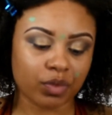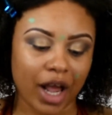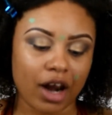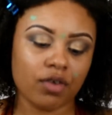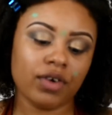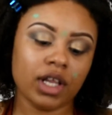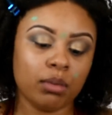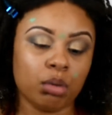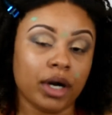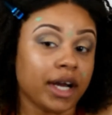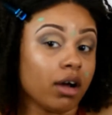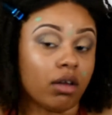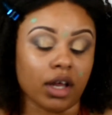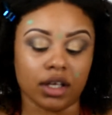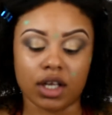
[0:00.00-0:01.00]
I don't really break
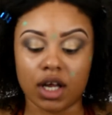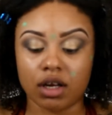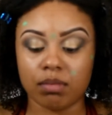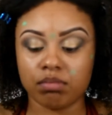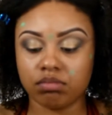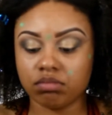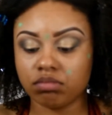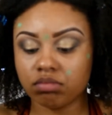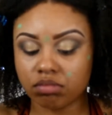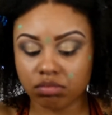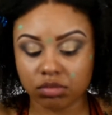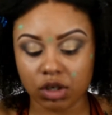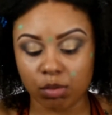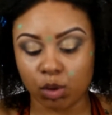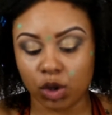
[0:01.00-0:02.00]
out like that
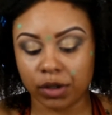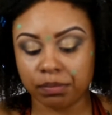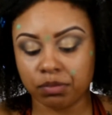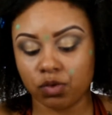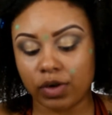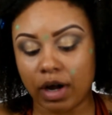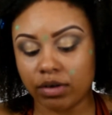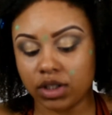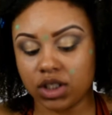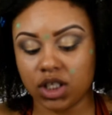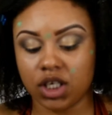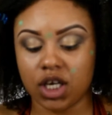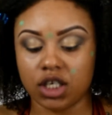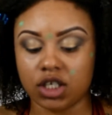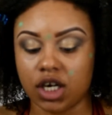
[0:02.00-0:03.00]
no more. When I was a
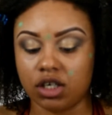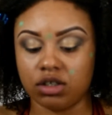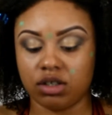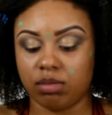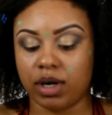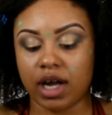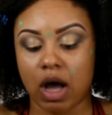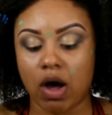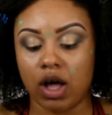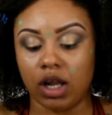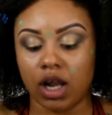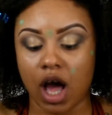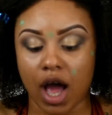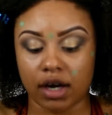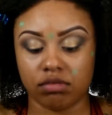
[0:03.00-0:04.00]
teenager, I used to break out a
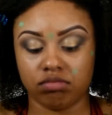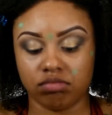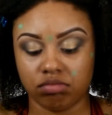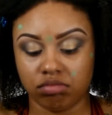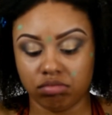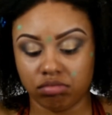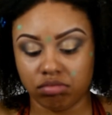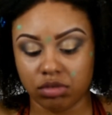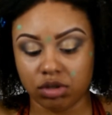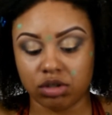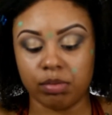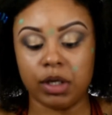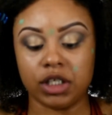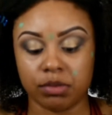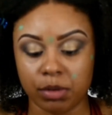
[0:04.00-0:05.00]
lot. It
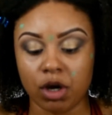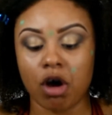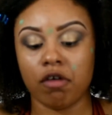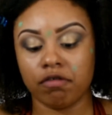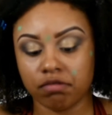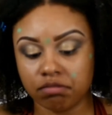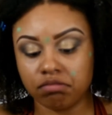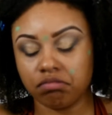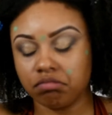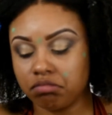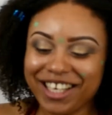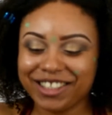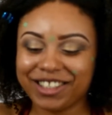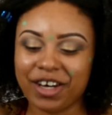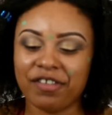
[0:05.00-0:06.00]
just pissed me off.
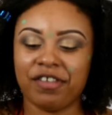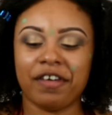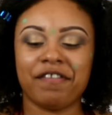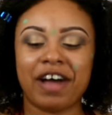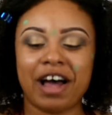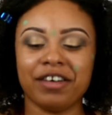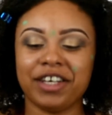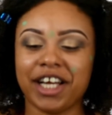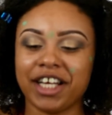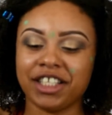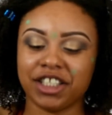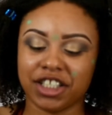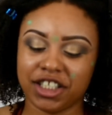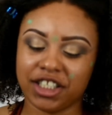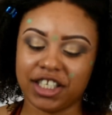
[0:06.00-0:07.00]
So for
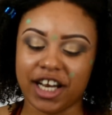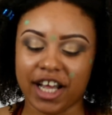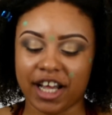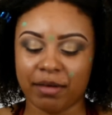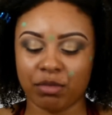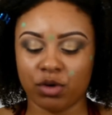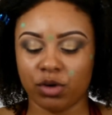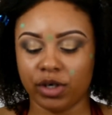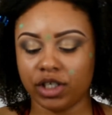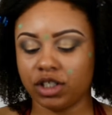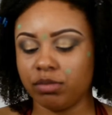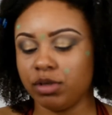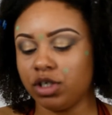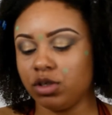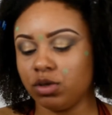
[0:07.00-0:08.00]
foundation today, I'm going to
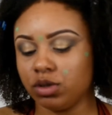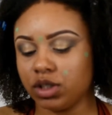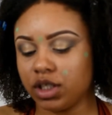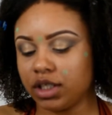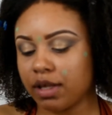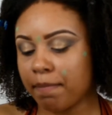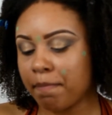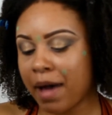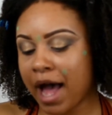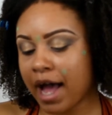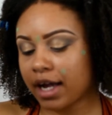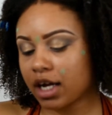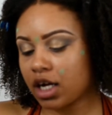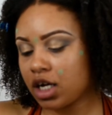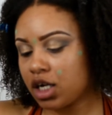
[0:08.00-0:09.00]
be using the
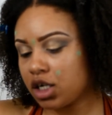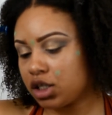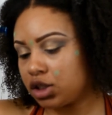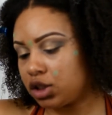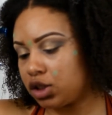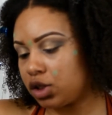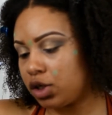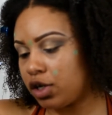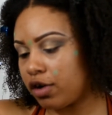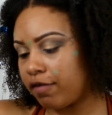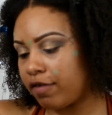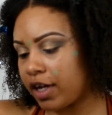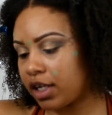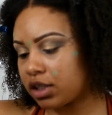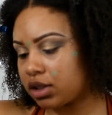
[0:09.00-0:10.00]
M.A.C Studio
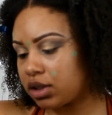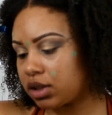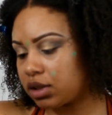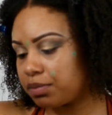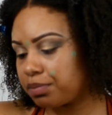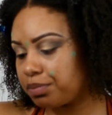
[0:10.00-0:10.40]
Fix.